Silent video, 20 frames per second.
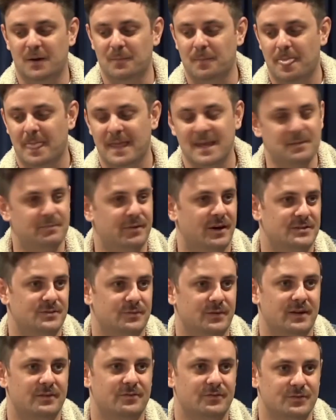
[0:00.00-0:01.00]
He passed
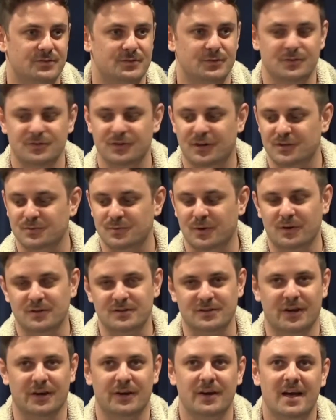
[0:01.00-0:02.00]
away through suicide as well.
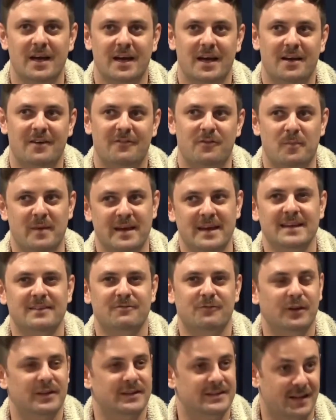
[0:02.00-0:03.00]
So for me, it
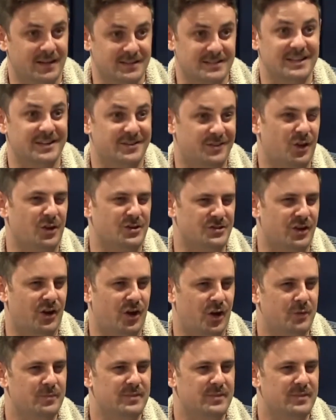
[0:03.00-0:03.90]
really does hit close to home.